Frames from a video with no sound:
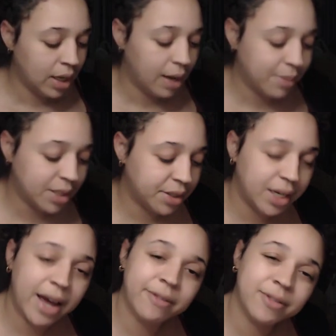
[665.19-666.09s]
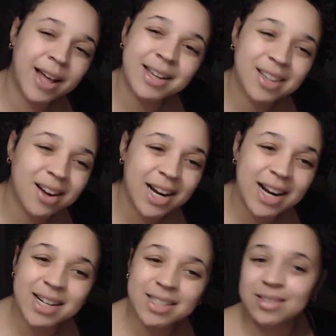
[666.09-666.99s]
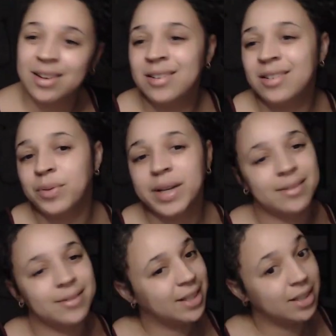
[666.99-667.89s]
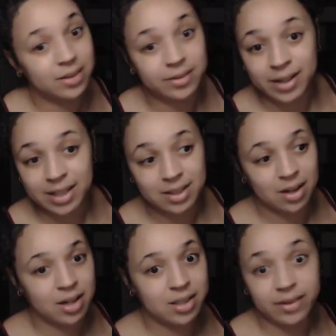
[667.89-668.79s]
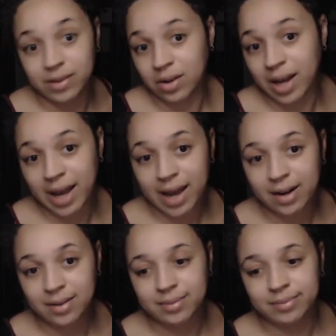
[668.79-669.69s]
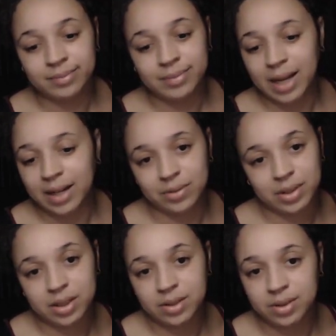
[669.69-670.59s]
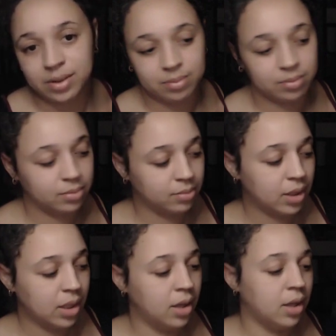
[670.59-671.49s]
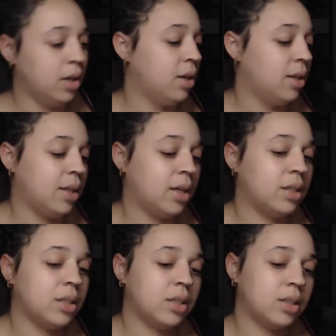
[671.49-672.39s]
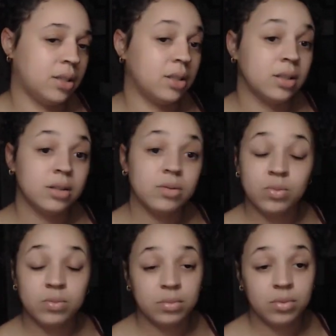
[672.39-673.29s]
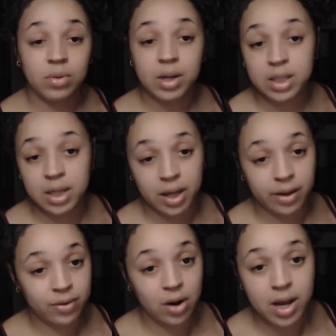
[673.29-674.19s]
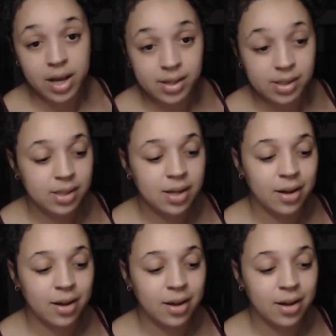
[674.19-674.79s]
I mean, she had flashcards. We didn't really do the flashcards, even though I had them. I didn't really do them. That just wasn't it for us.